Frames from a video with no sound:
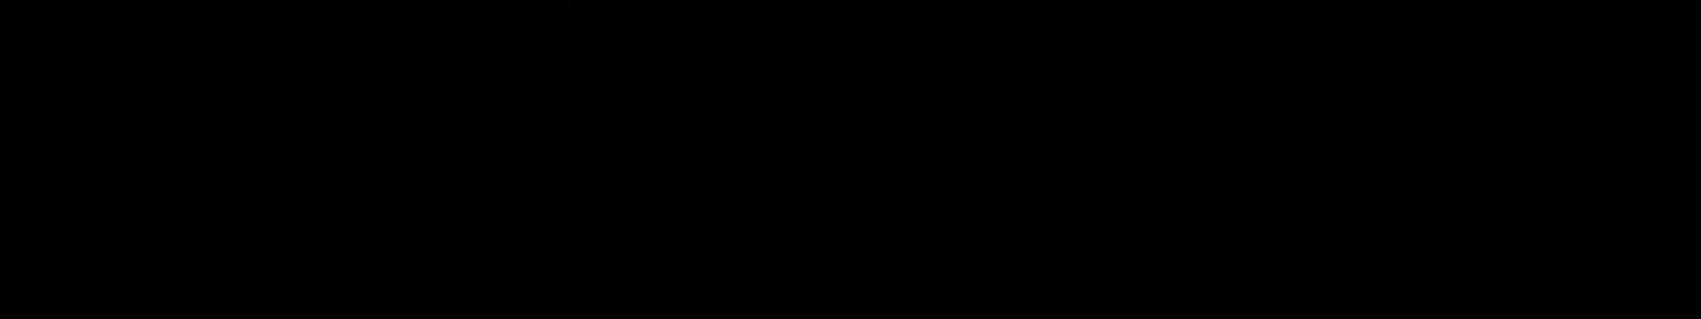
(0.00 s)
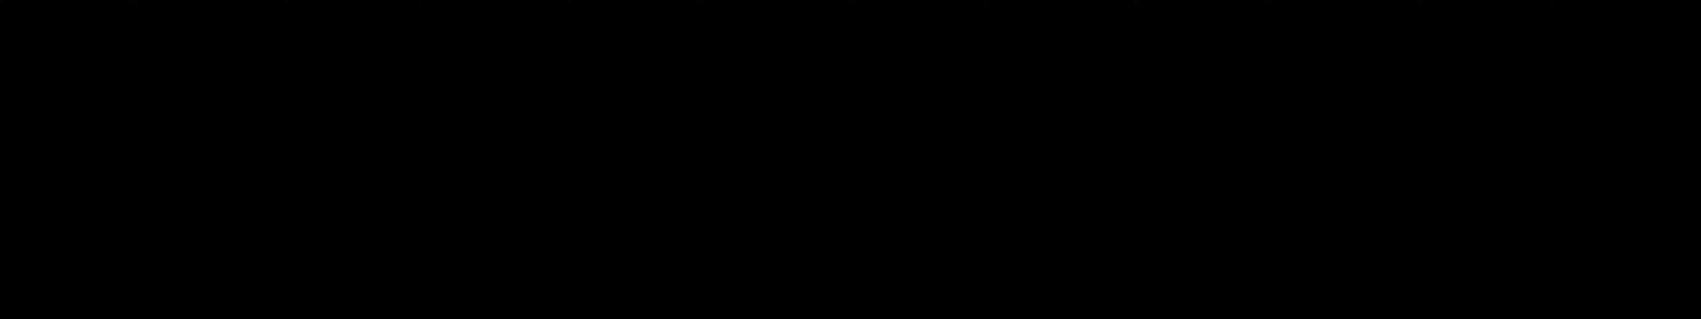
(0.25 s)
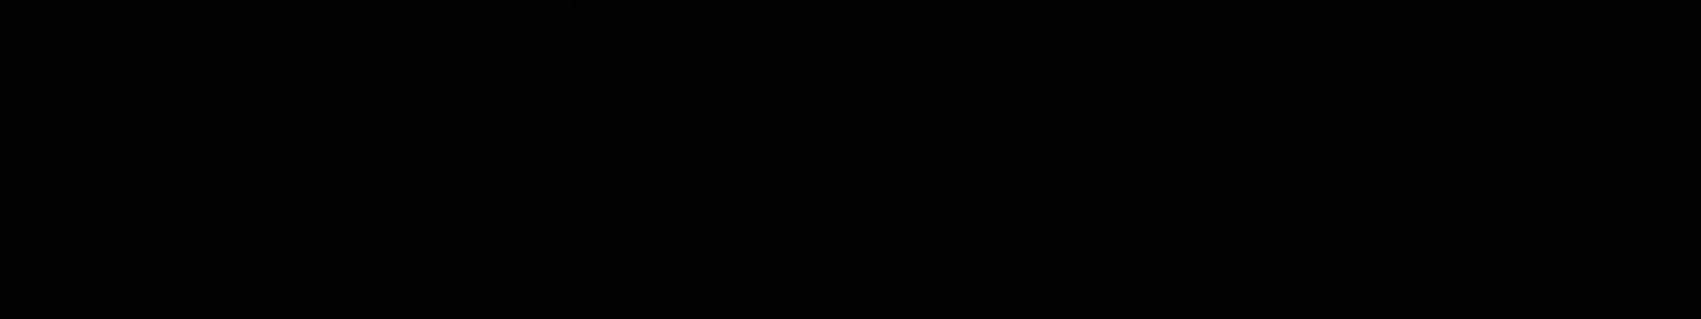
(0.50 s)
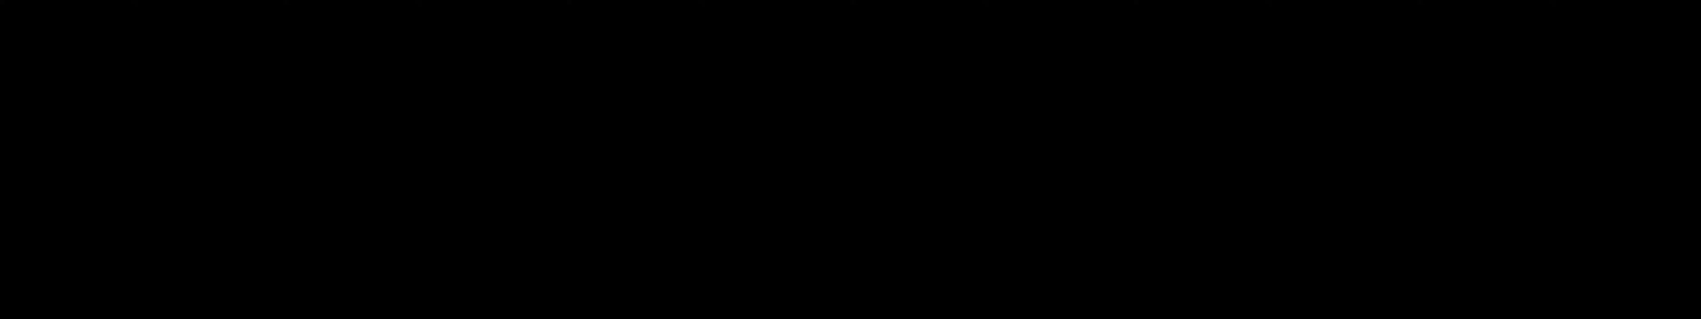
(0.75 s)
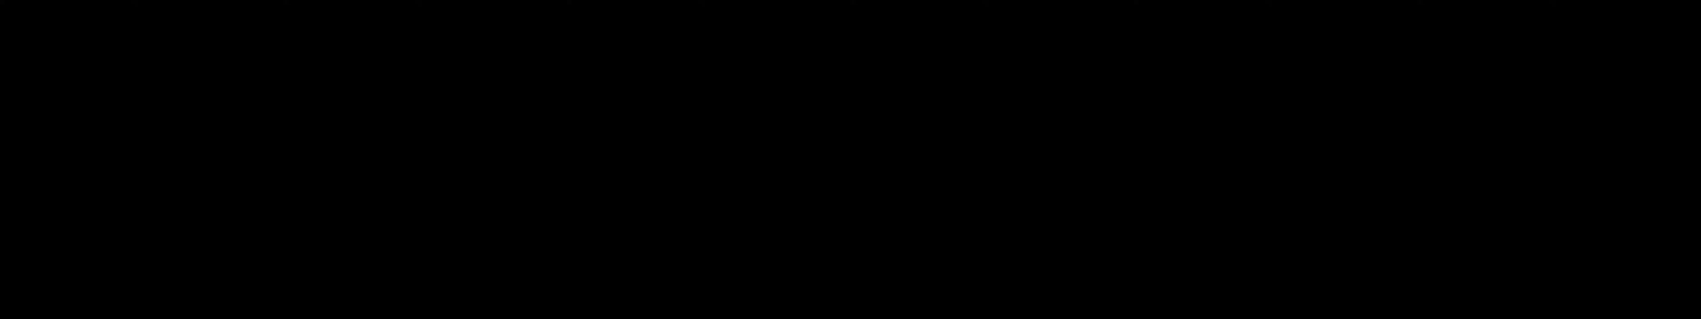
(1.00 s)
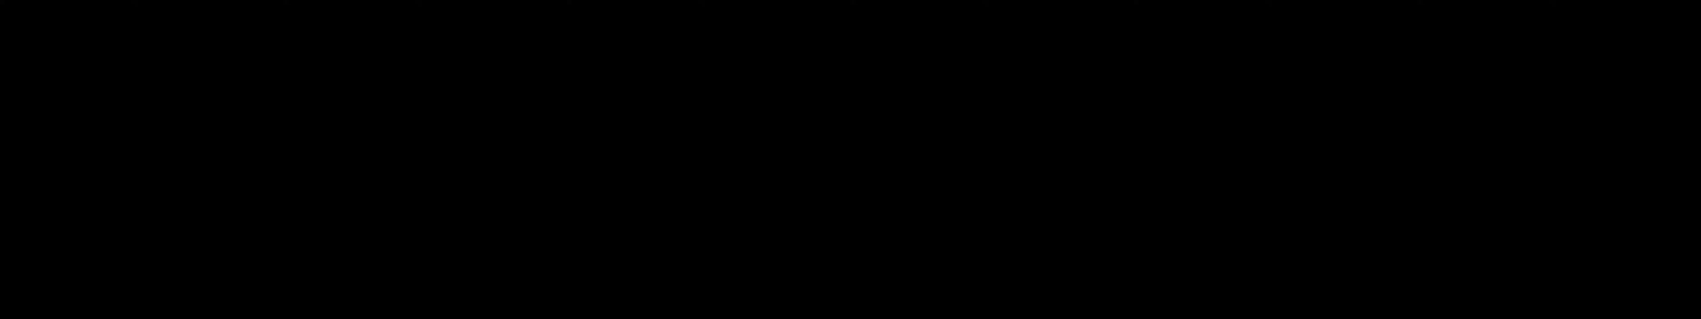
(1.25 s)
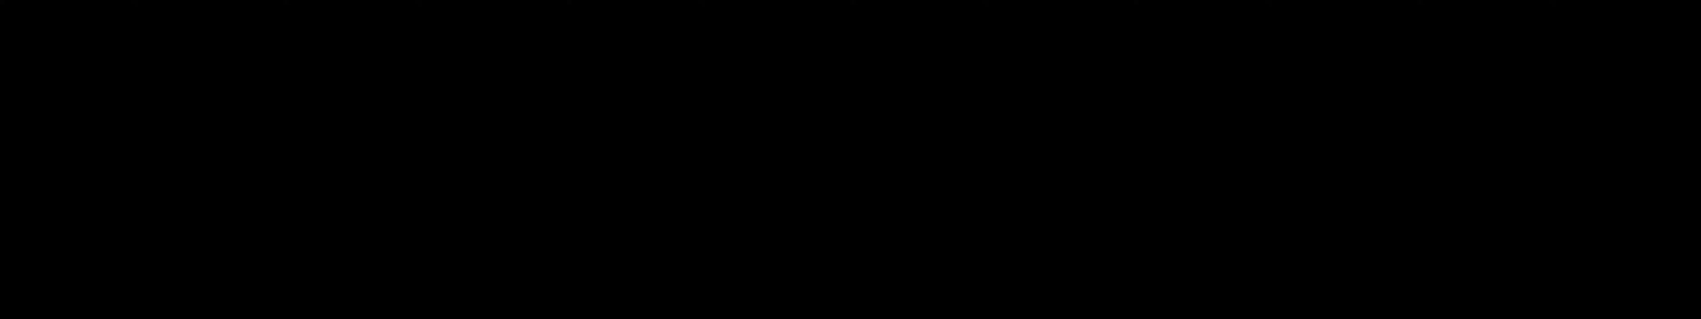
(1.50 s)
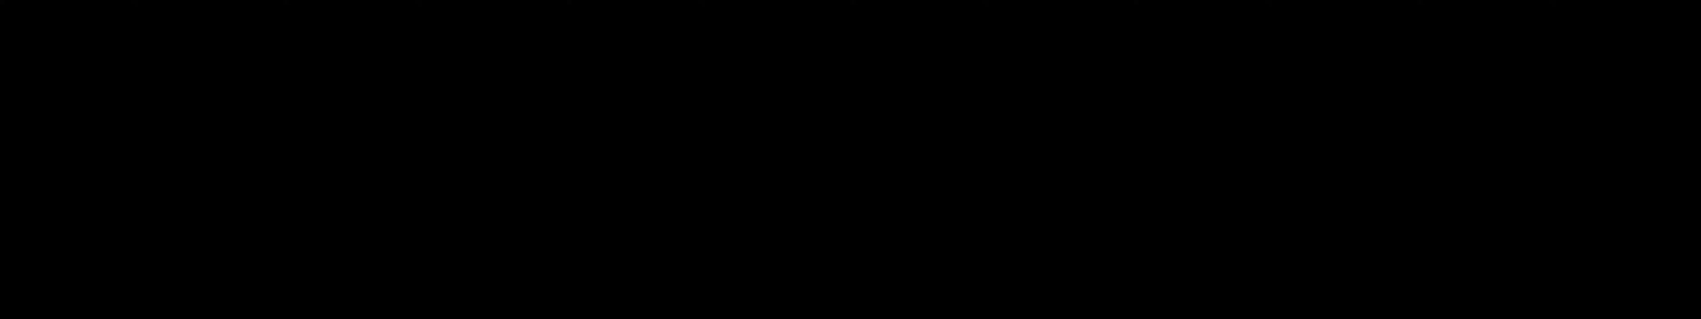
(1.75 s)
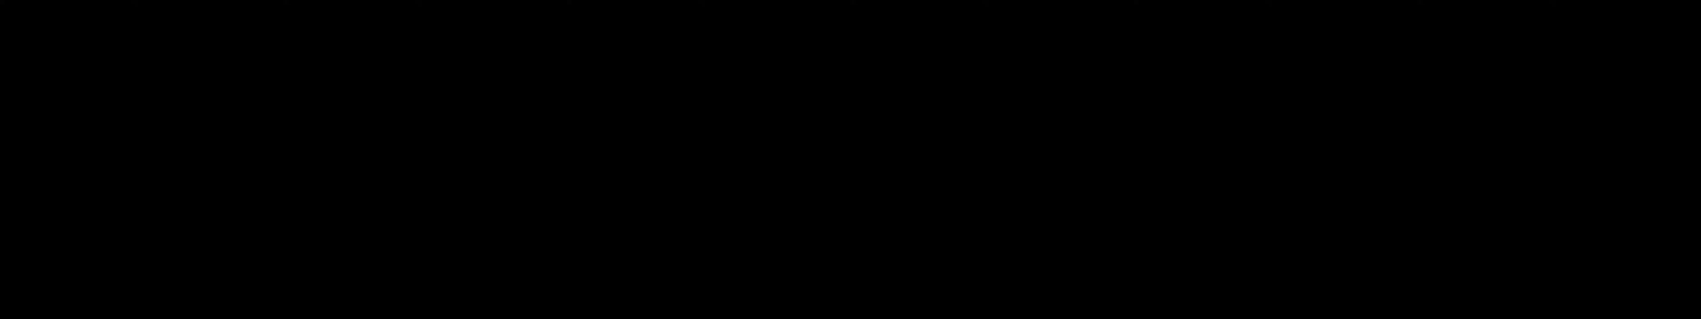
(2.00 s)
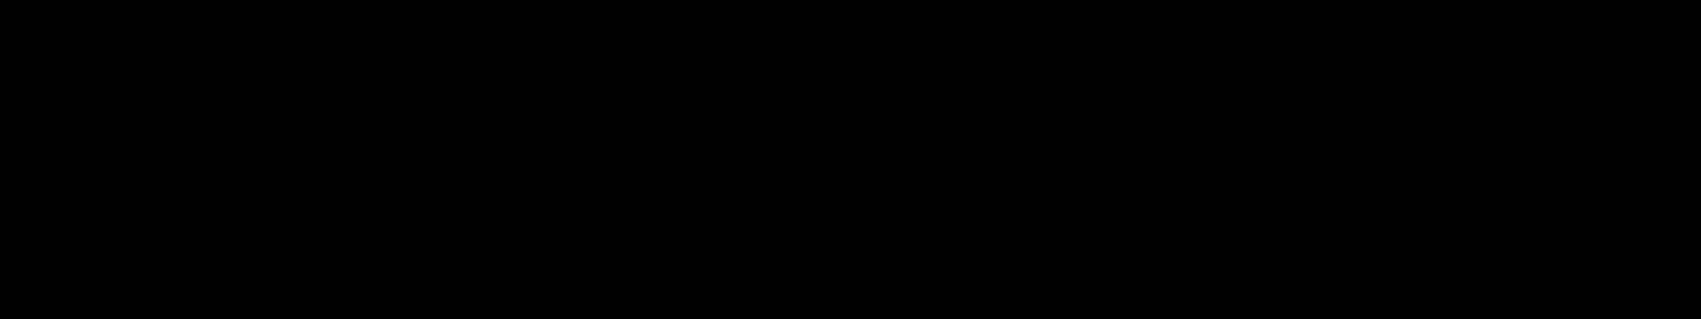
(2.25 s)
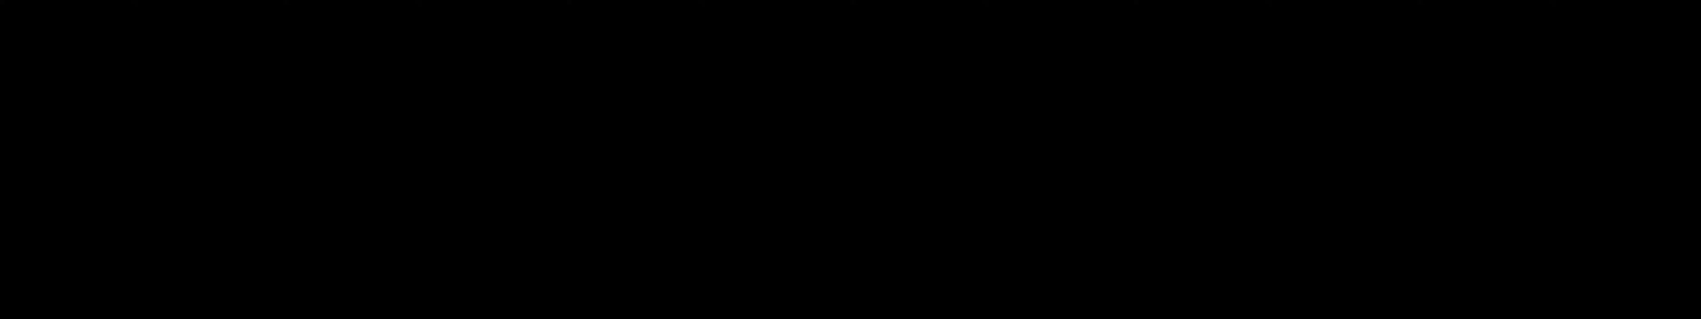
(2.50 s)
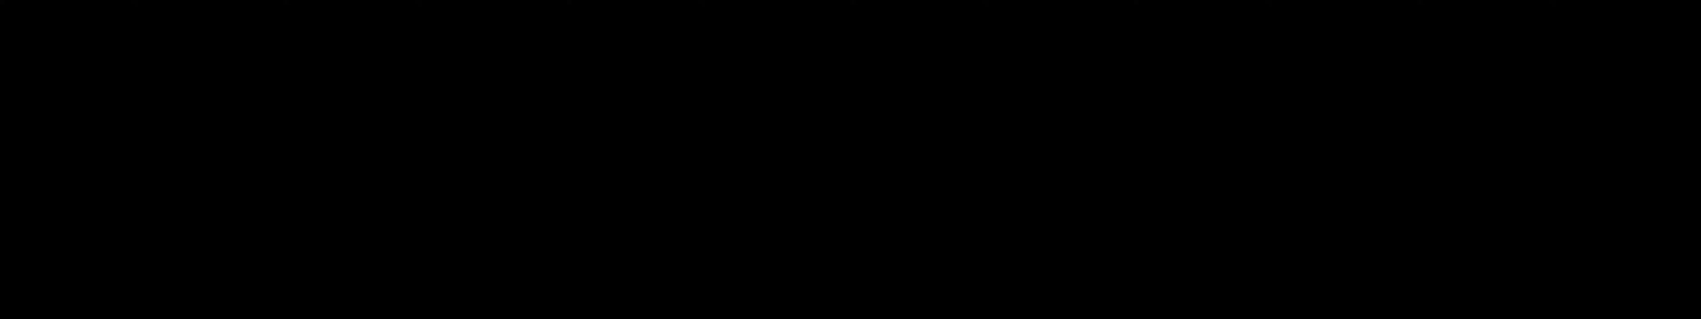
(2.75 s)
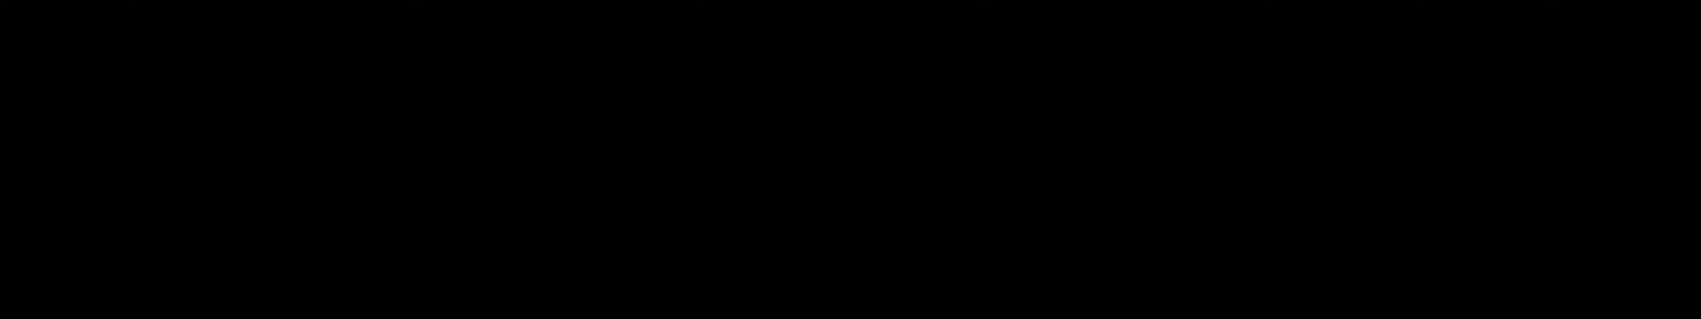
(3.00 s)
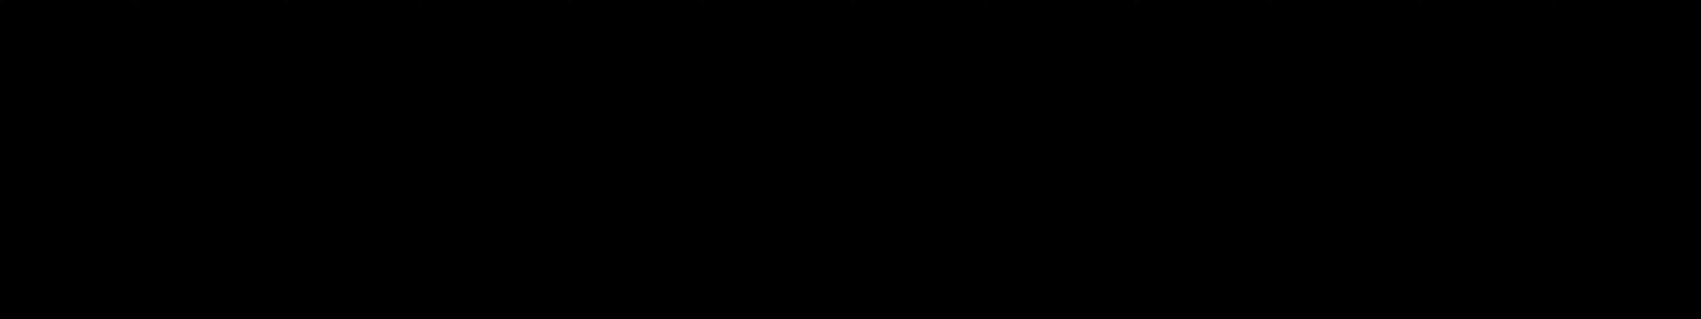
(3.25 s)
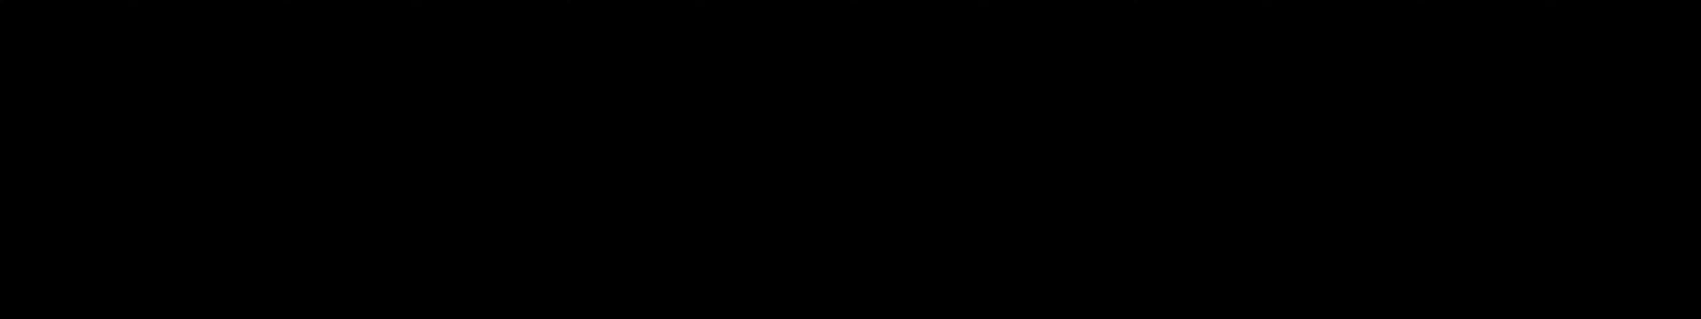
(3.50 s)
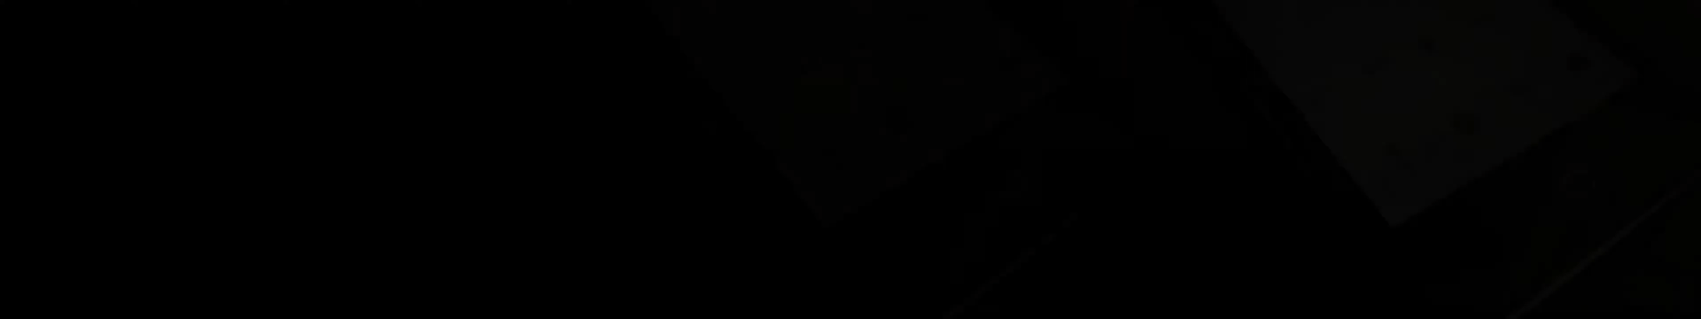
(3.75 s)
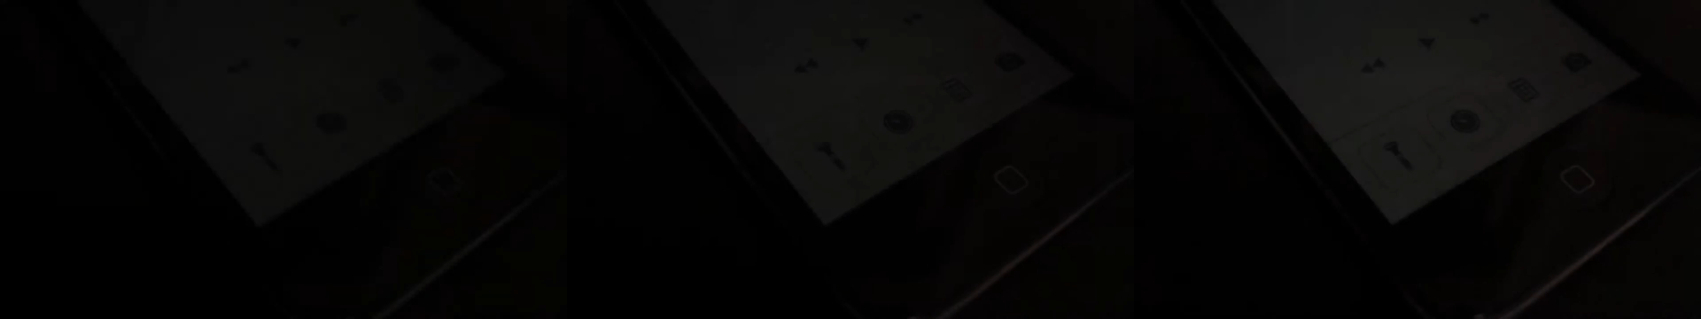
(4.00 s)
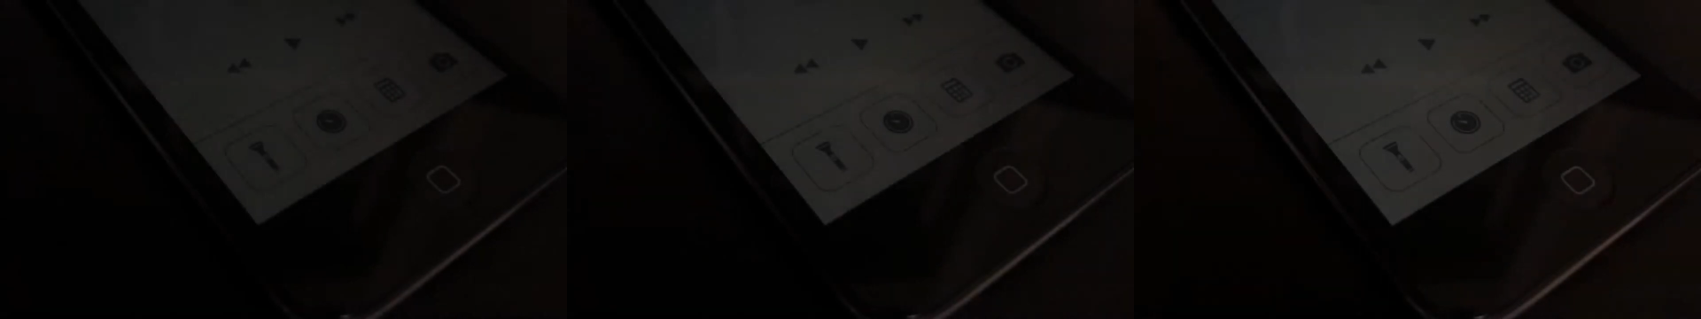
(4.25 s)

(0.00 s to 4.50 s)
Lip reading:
Nobody's mouth can be seen.